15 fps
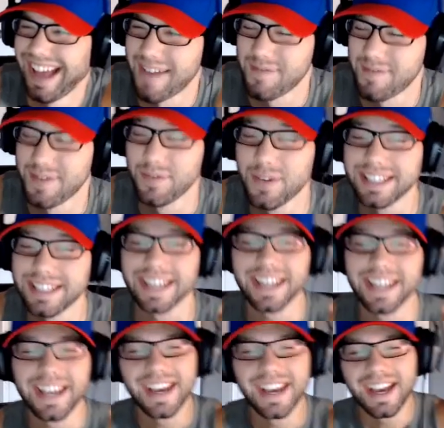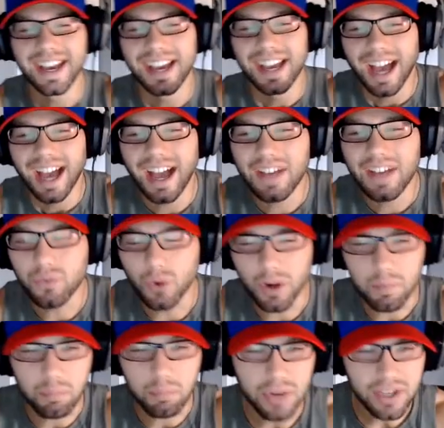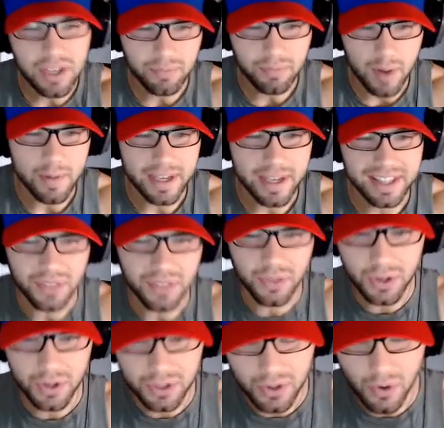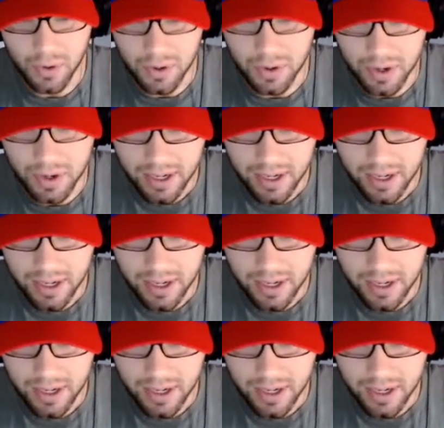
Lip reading: mean, we did. For a brief moment in the third quarter,